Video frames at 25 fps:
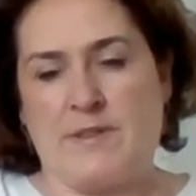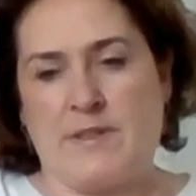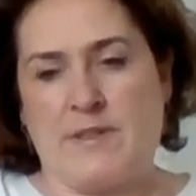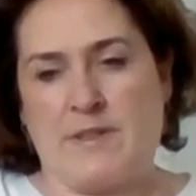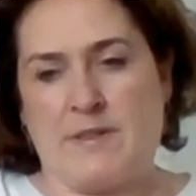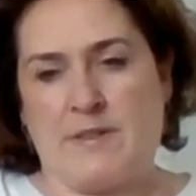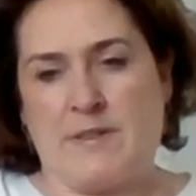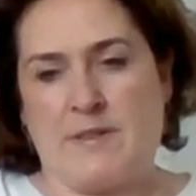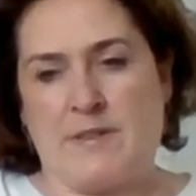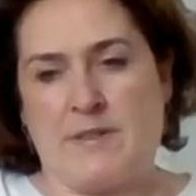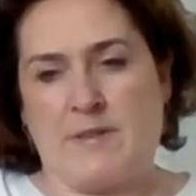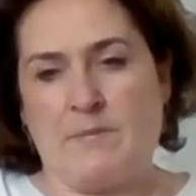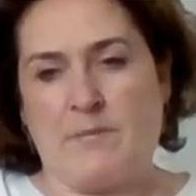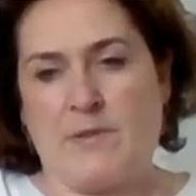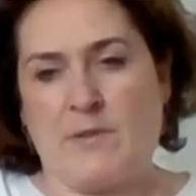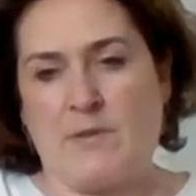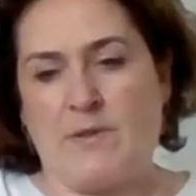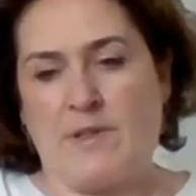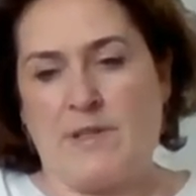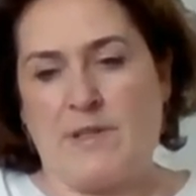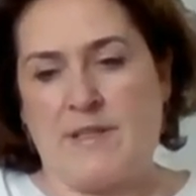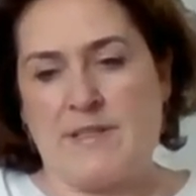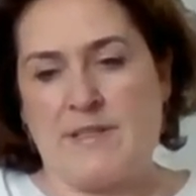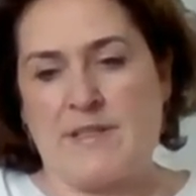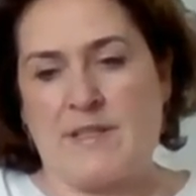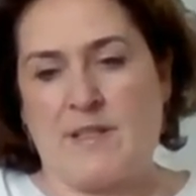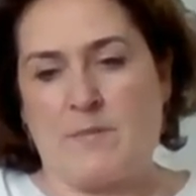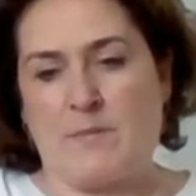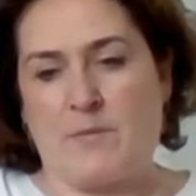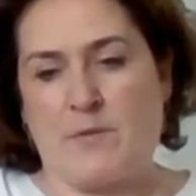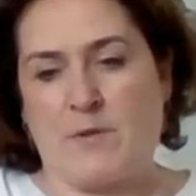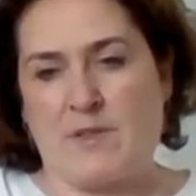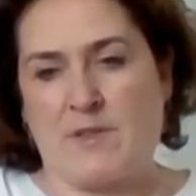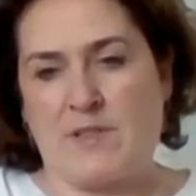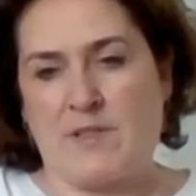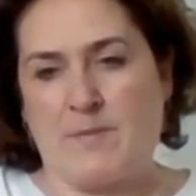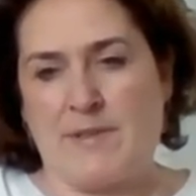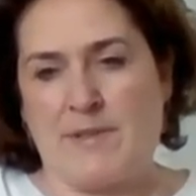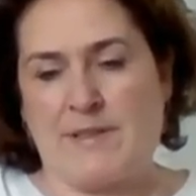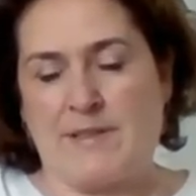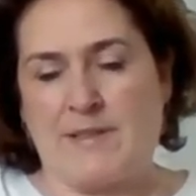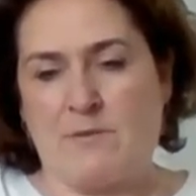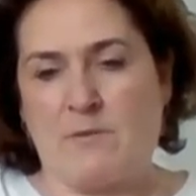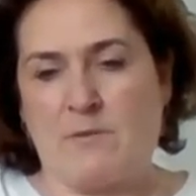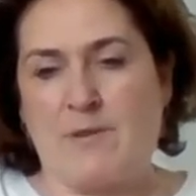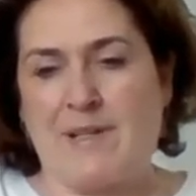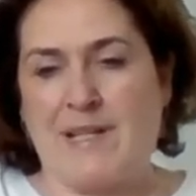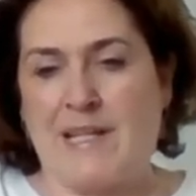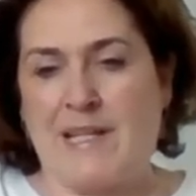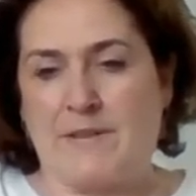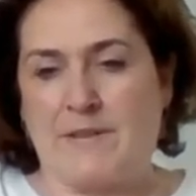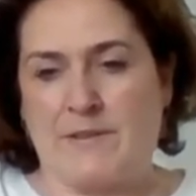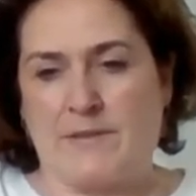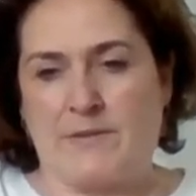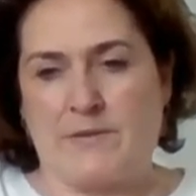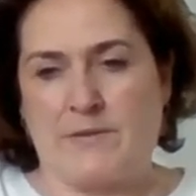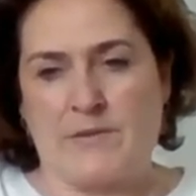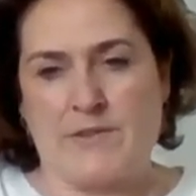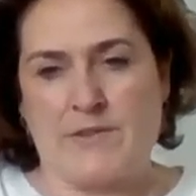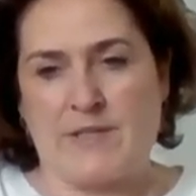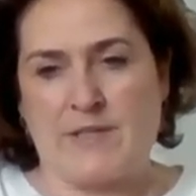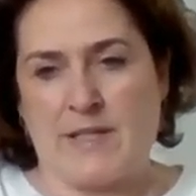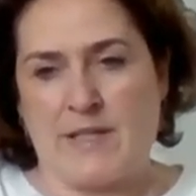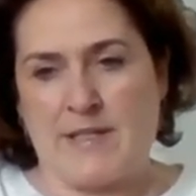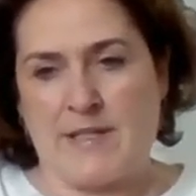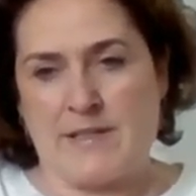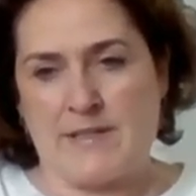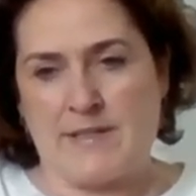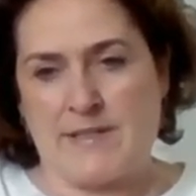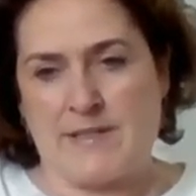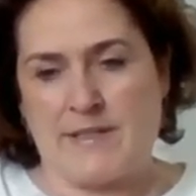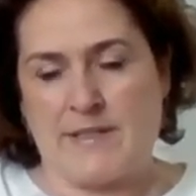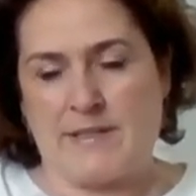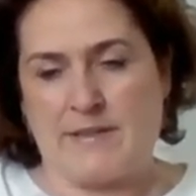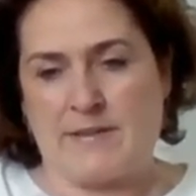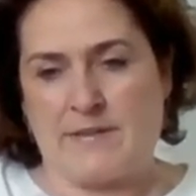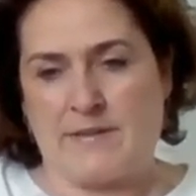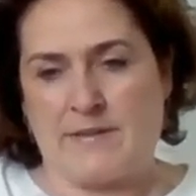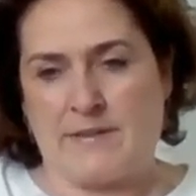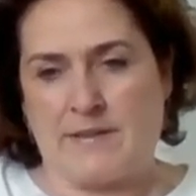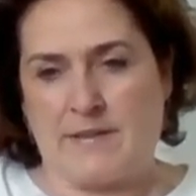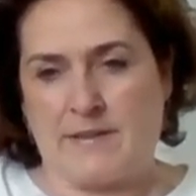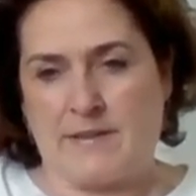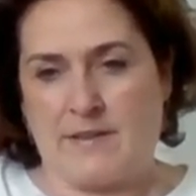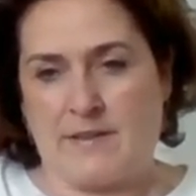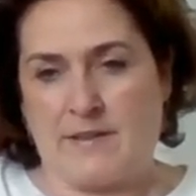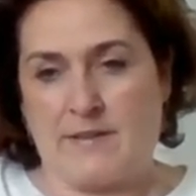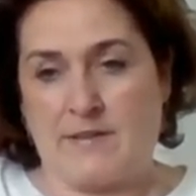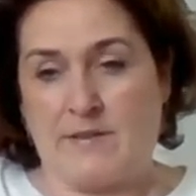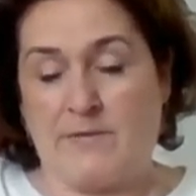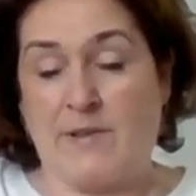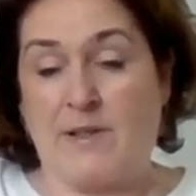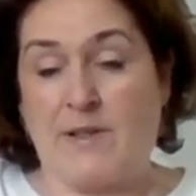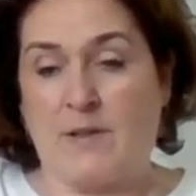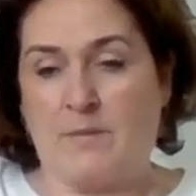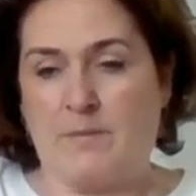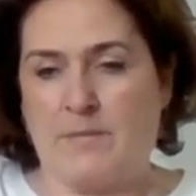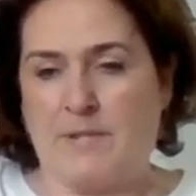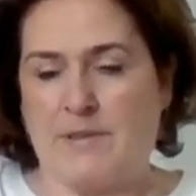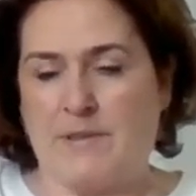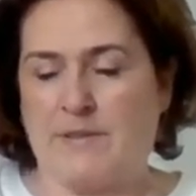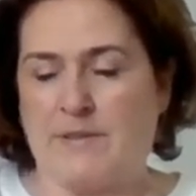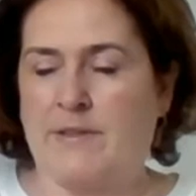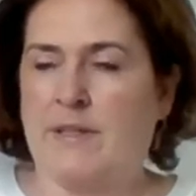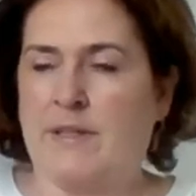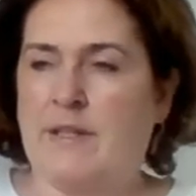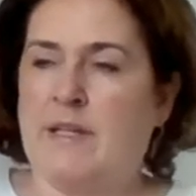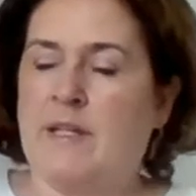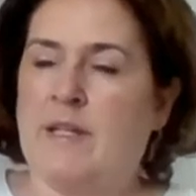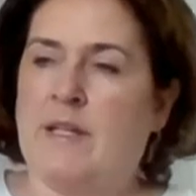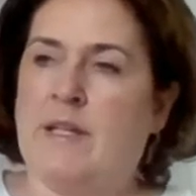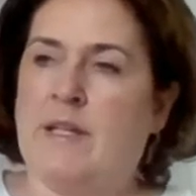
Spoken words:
the employees are approximately related to science and development.